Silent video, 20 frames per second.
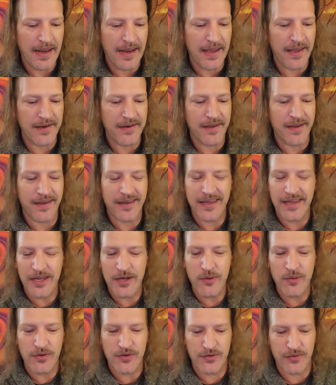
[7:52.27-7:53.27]
and
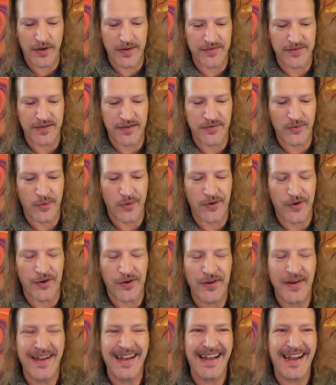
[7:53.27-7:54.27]
acute stress
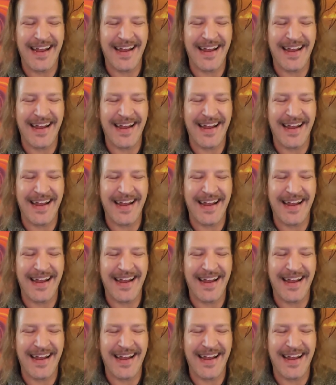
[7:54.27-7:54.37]
disorder,